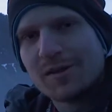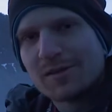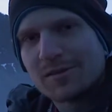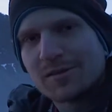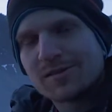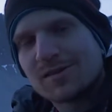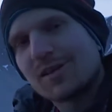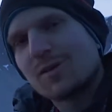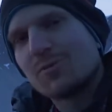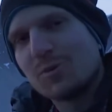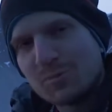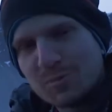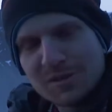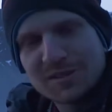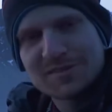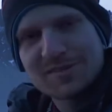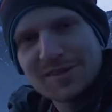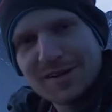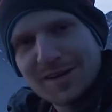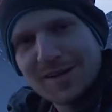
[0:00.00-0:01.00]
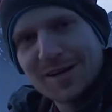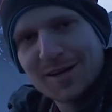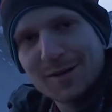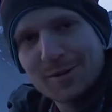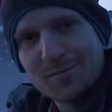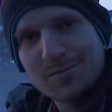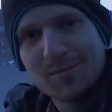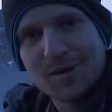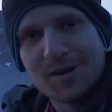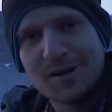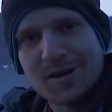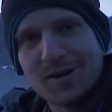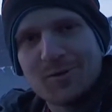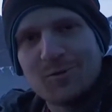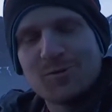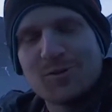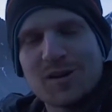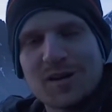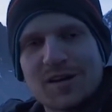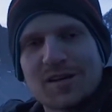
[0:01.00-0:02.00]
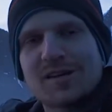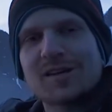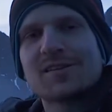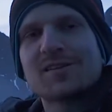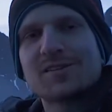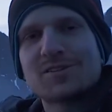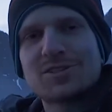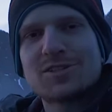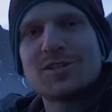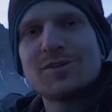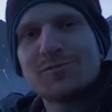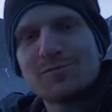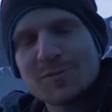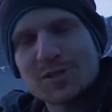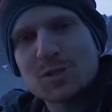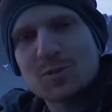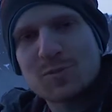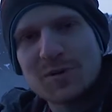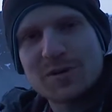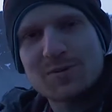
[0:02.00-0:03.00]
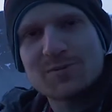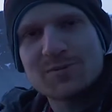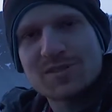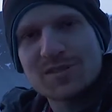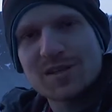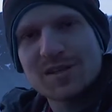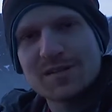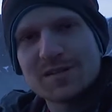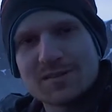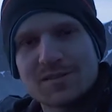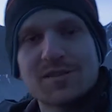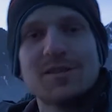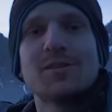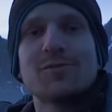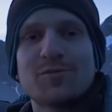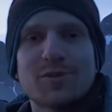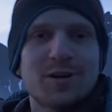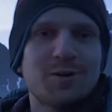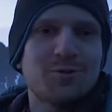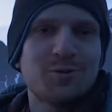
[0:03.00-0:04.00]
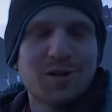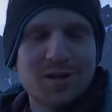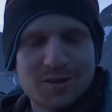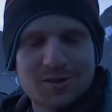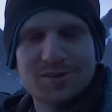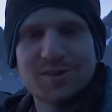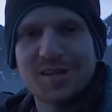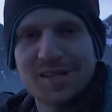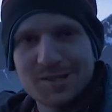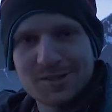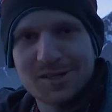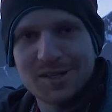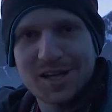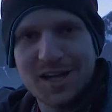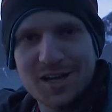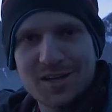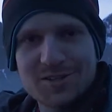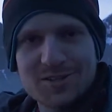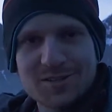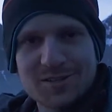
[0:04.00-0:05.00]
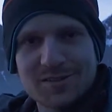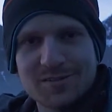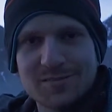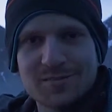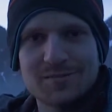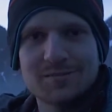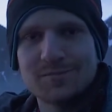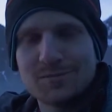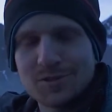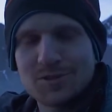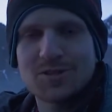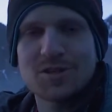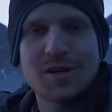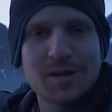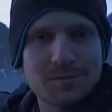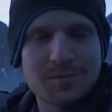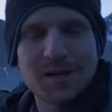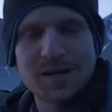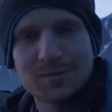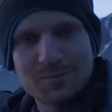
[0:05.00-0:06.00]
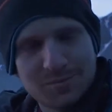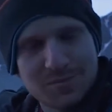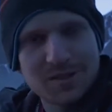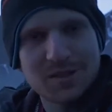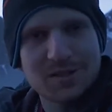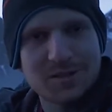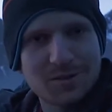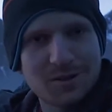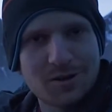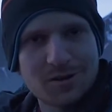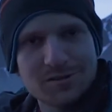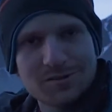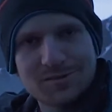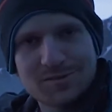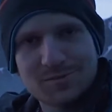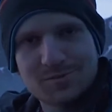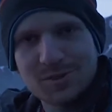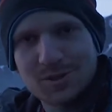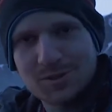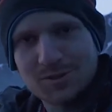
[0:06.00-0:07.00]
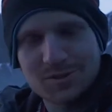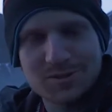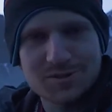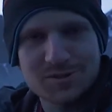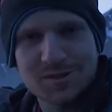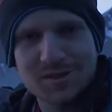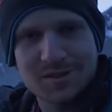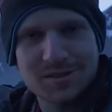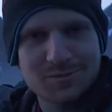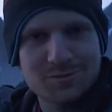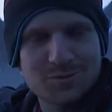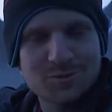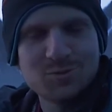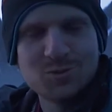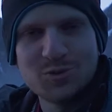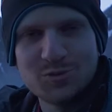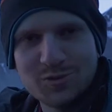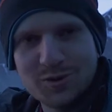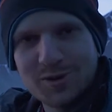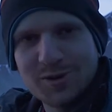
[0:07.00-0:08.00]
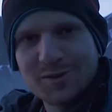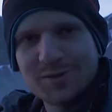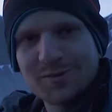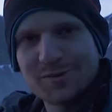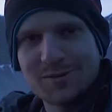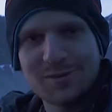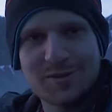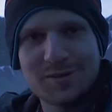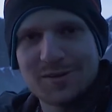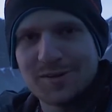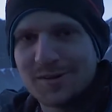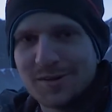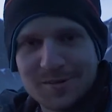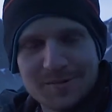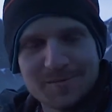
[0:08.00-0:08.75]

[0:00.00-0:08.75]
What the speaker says: that there will be time where I can achieve much better results if I were on that location, which I might be not, because I have to move on, or,